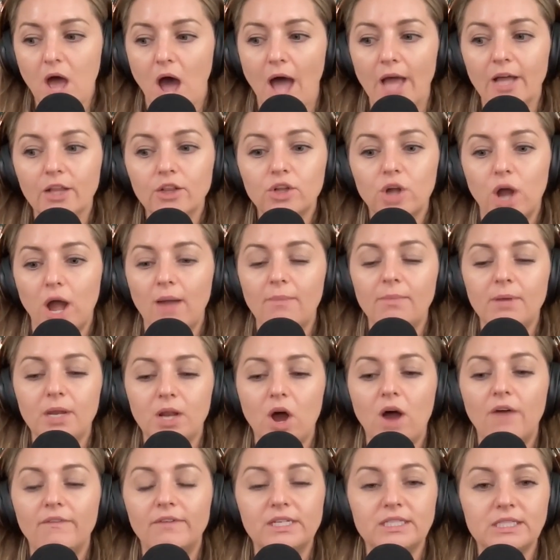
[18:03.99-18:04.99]
I mean,
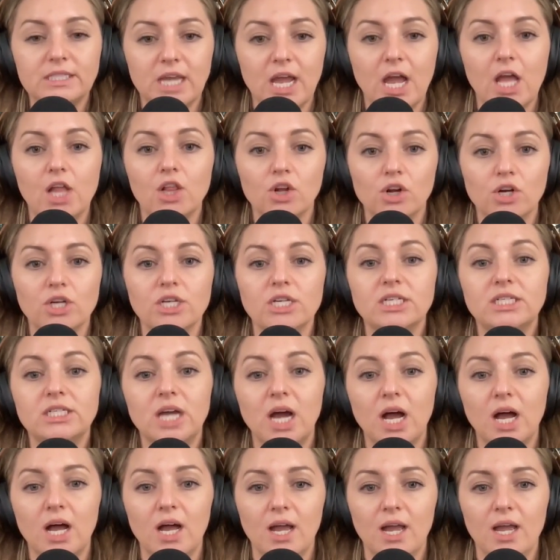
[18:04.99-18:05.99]
obviously I learned a
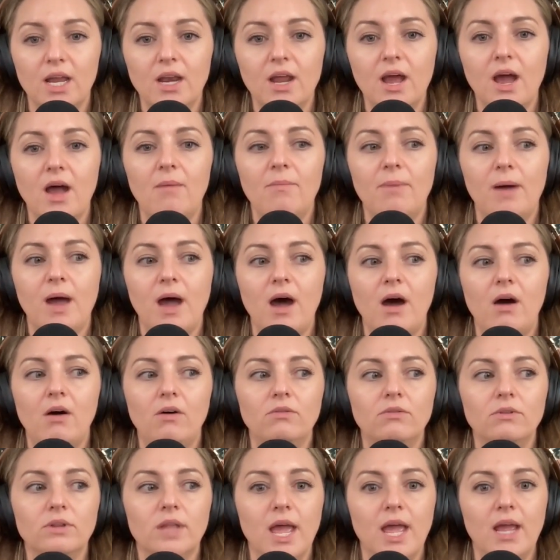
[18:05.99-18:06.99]
ton
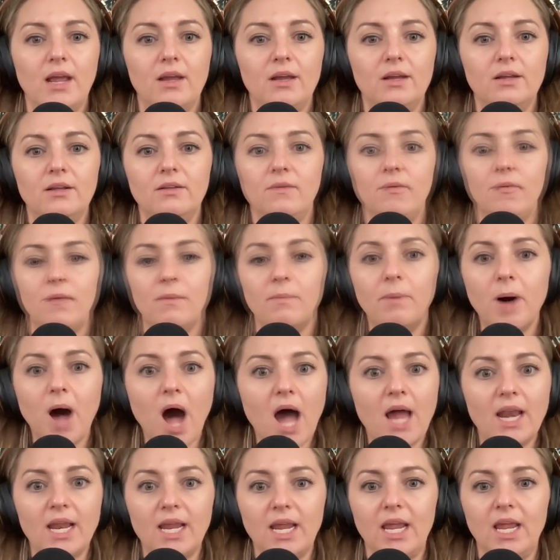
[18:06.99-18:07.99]
about like the
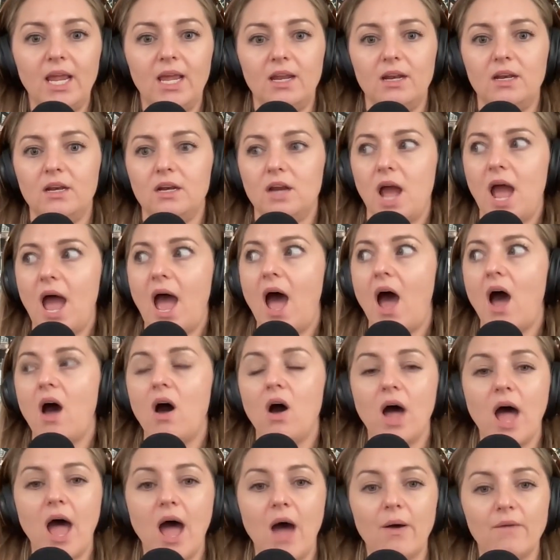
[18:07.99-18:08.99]
body and
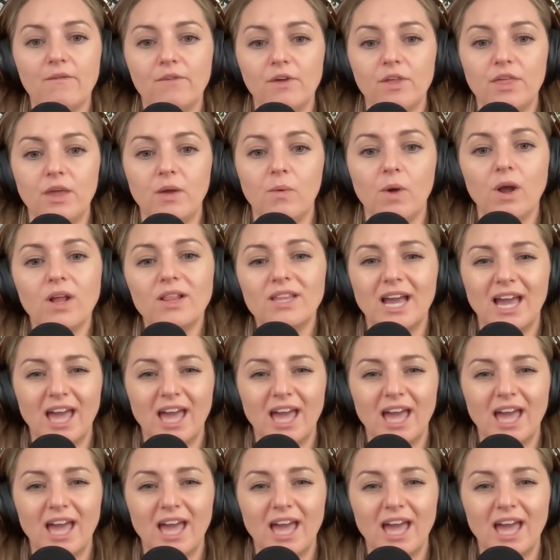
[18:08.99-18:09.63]
how everything worked.